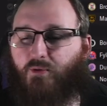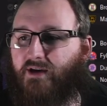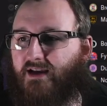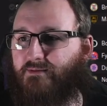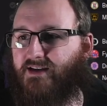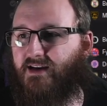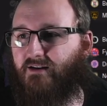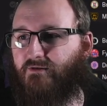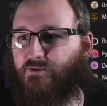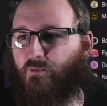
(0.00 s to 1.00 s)
games in
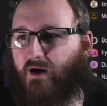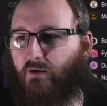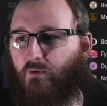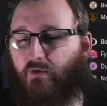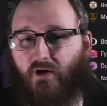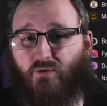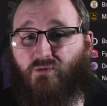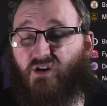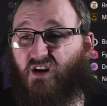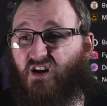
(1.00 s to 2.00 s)
here as well,
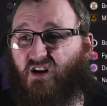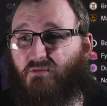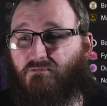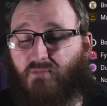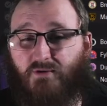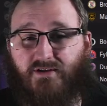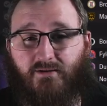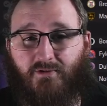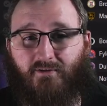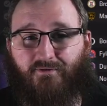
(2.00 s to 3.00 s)
although most of
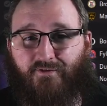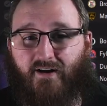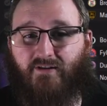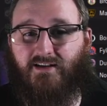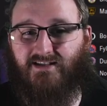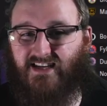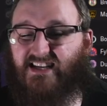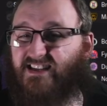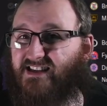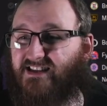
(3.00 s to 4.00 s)
them are very
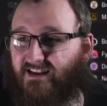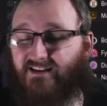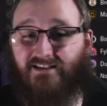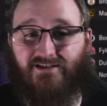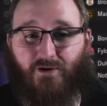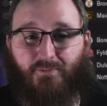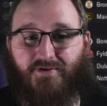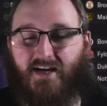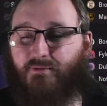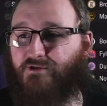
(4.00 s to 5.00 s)
decent sides, top
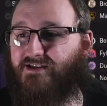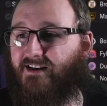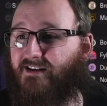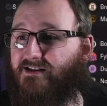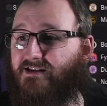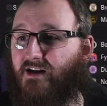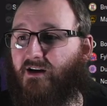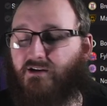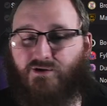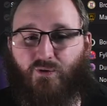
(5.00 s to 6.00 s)
table sides.
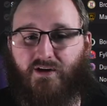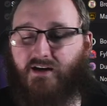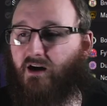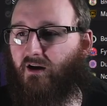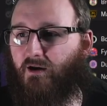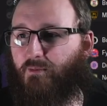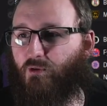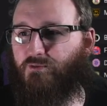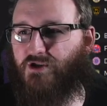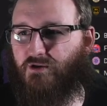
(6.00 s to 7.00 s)
Torquay,
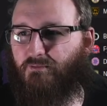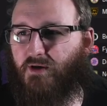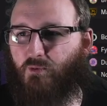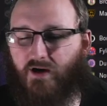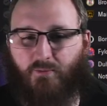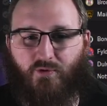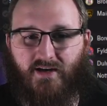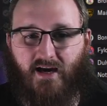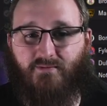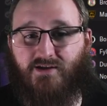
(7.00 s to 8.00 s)
Hartlepool should be winnable
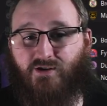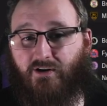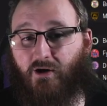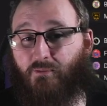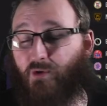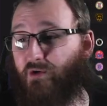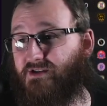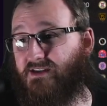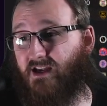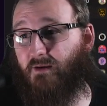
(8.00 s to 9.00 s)
games. Solihull
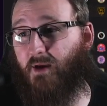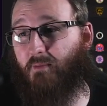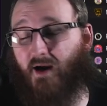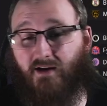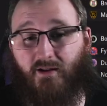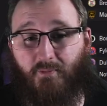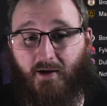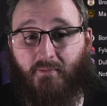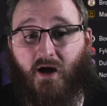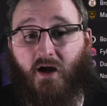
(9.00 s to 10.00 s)
Moors is going to be a pain in the bum.